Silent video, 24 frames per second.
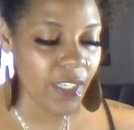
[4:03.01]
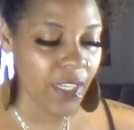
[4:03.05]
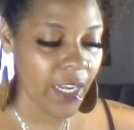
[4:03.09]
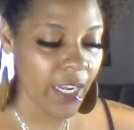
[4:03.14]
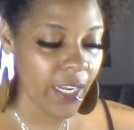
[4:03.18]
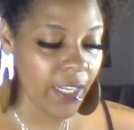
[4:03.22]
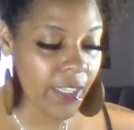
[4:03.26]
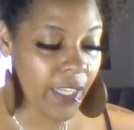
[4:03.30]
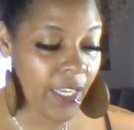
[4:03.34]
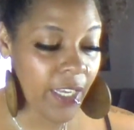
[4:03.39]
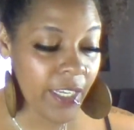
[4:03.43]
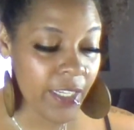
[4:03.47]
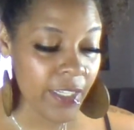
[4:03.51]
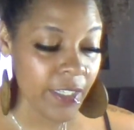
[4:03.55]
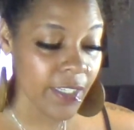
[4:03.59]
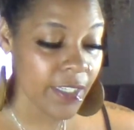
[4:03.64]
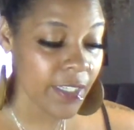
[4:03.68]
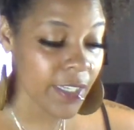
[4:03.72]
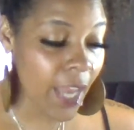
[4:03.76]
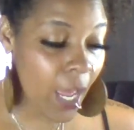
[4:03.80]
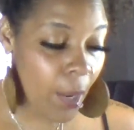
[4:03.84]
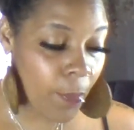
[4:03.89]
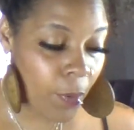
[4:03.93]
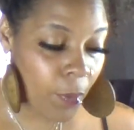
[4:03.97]
Like they can
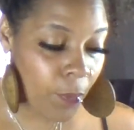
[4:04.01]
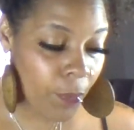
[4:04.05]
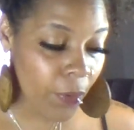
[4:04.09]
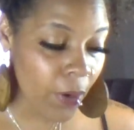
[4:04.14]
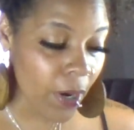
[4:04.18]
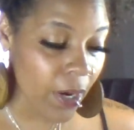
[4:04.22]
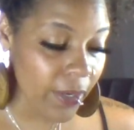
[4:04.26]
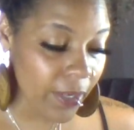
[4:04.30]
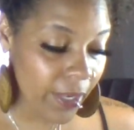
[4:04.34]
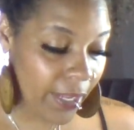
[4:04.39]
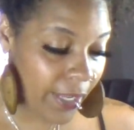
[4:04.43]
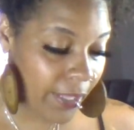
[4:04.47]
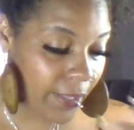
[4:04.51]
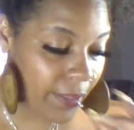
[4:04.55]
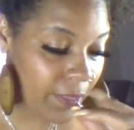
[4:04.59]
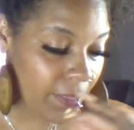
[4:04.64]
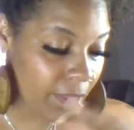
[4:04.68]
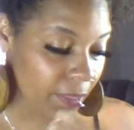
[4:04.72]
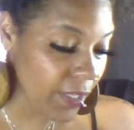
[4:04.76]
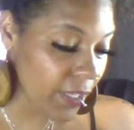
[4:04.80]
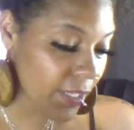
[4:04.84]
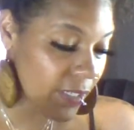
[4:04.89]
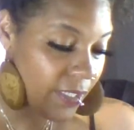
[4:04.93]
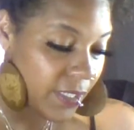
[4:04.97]
snap a bra like
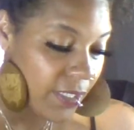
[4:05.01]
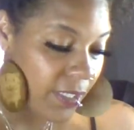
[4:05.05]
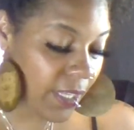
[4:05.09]
this.